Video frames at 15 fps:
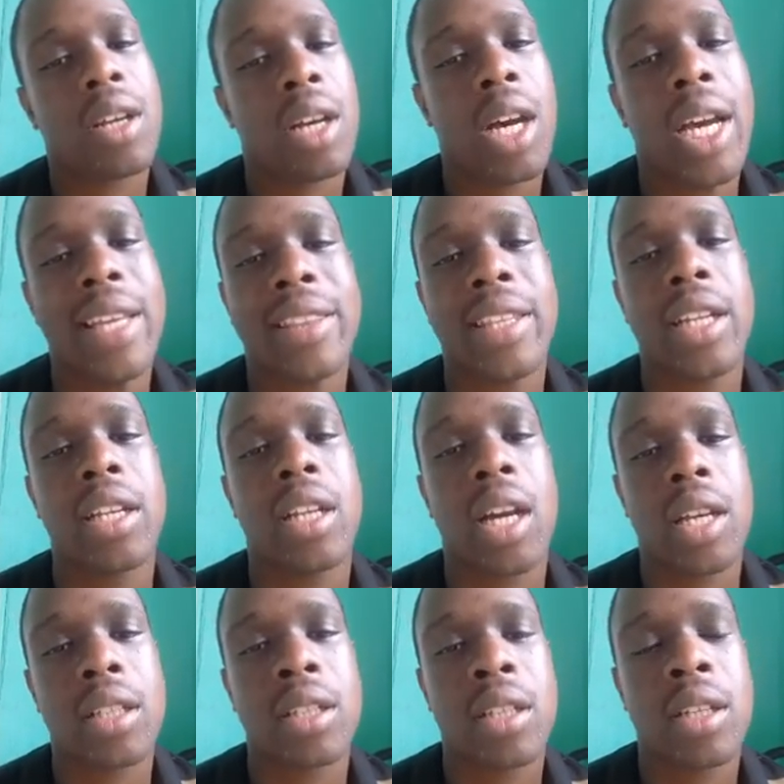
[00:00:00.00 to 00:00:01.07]
I think
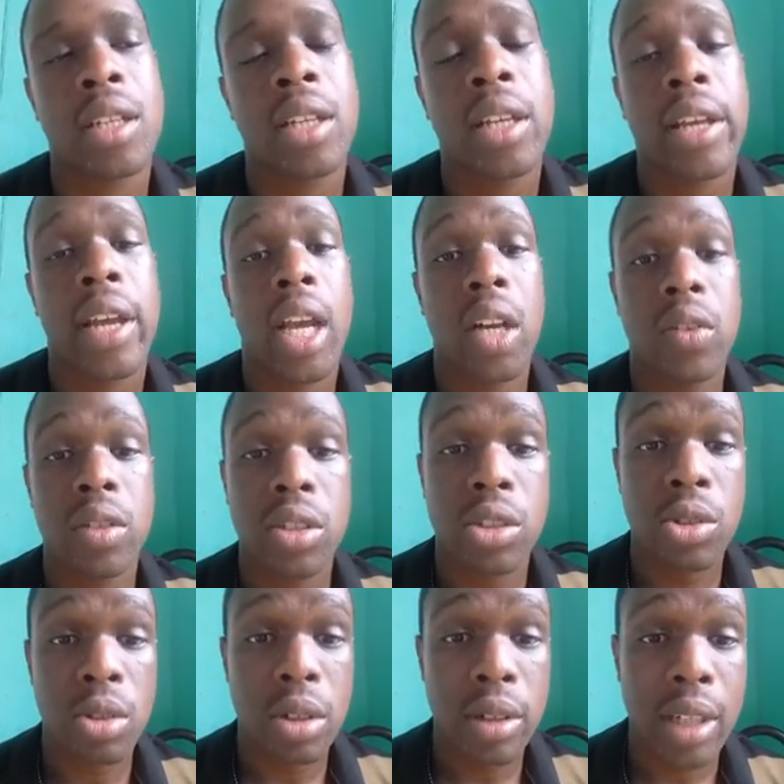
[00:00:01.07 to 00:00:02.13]
not. Every
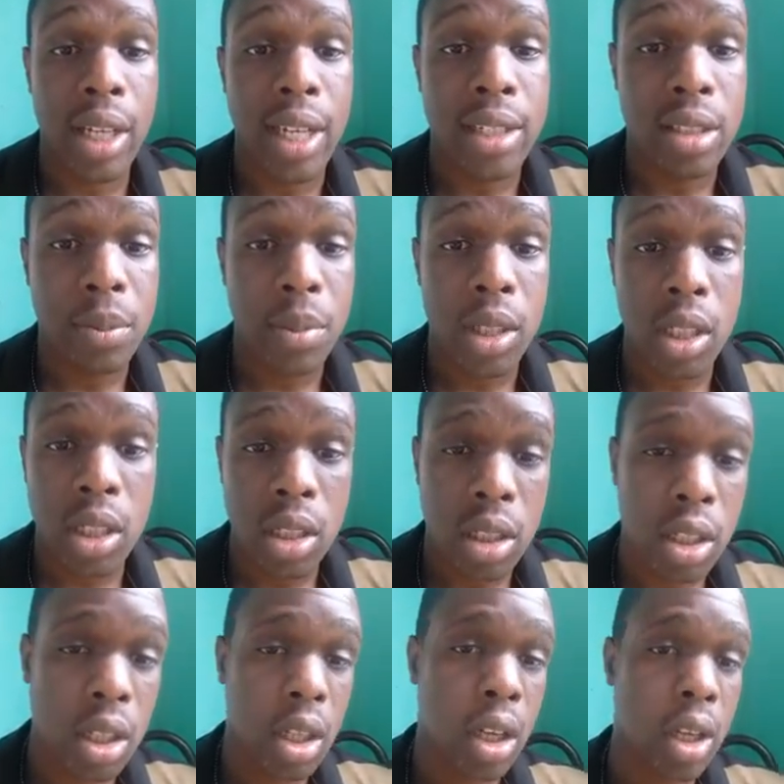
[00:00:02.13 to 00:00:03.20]
story has a
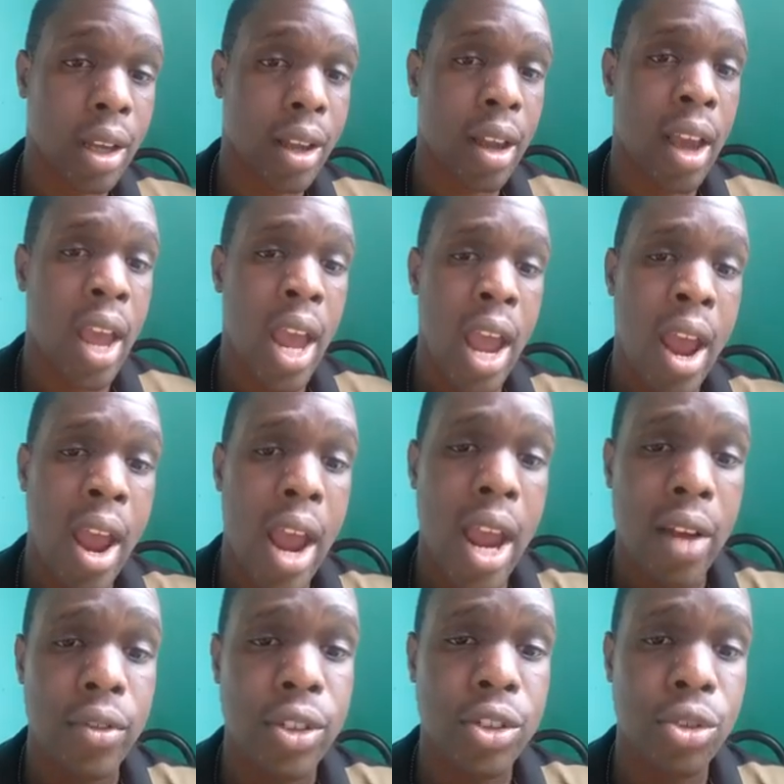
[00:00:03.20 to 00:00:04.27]
beginning,
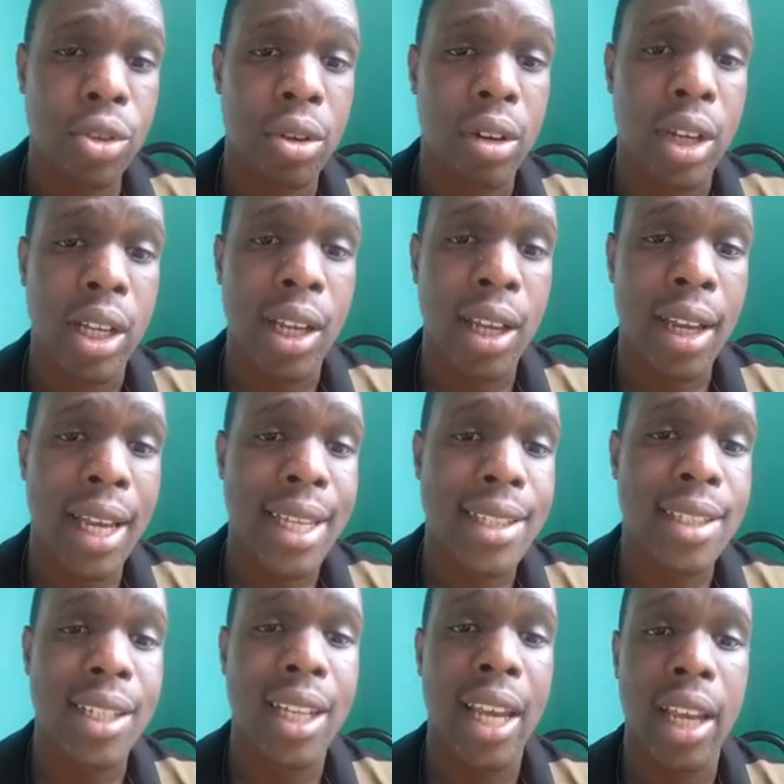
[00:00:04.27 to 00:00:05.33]
every story has
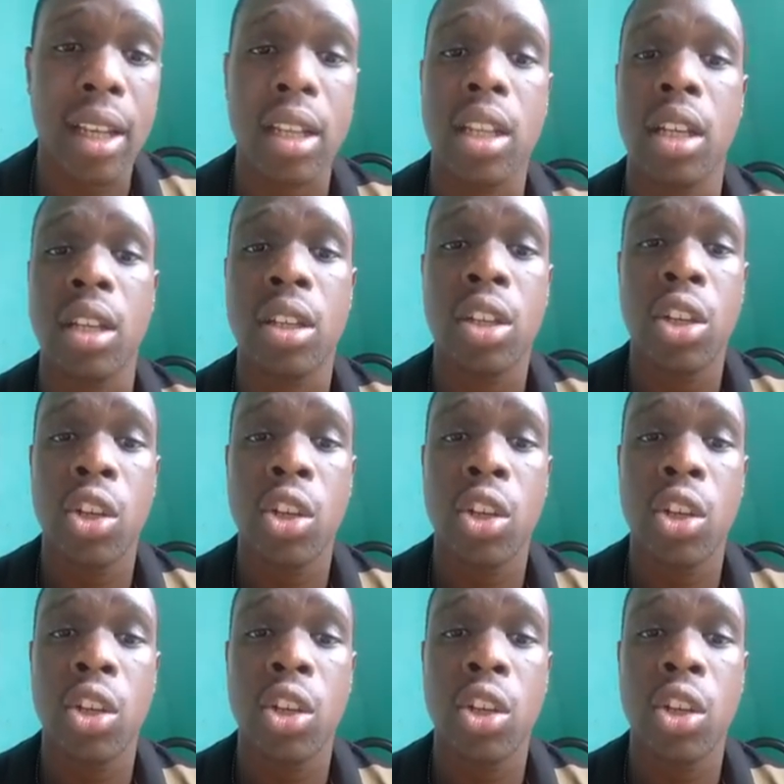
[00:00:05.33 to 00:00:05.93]
an ending.